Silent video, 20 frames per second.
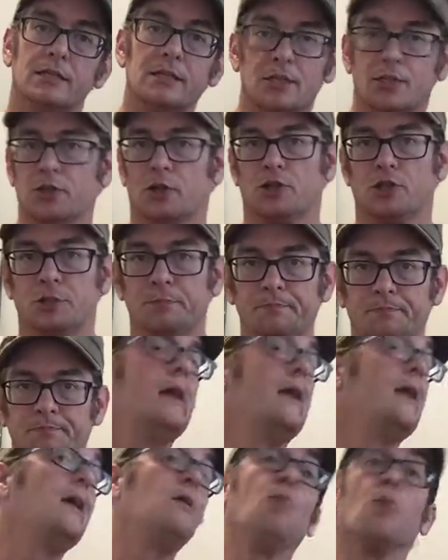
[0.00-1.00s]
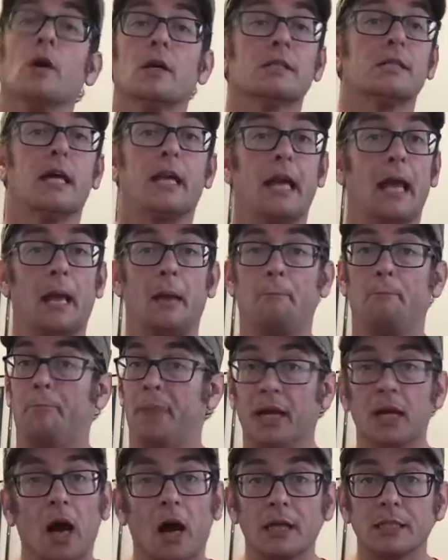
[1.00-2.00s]
is a surgeon. He works at a
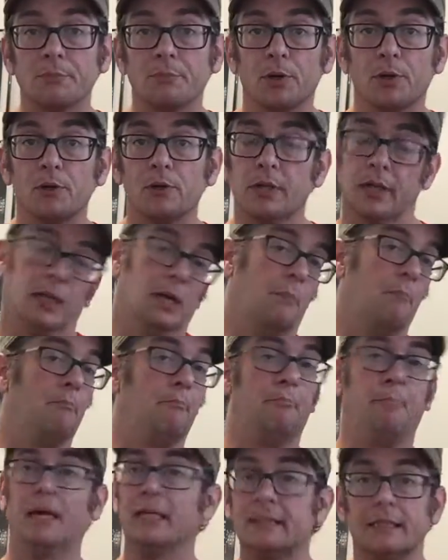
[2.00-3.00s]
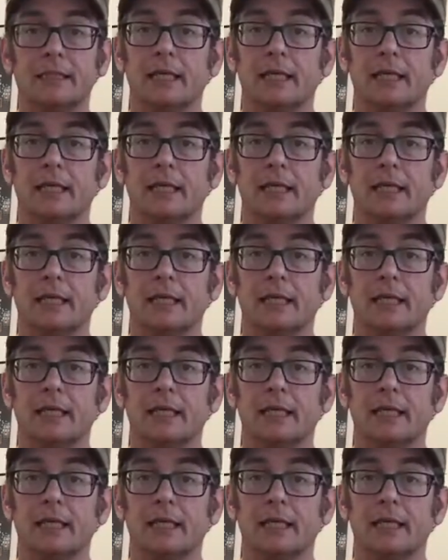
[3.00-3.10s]
big hospital in a big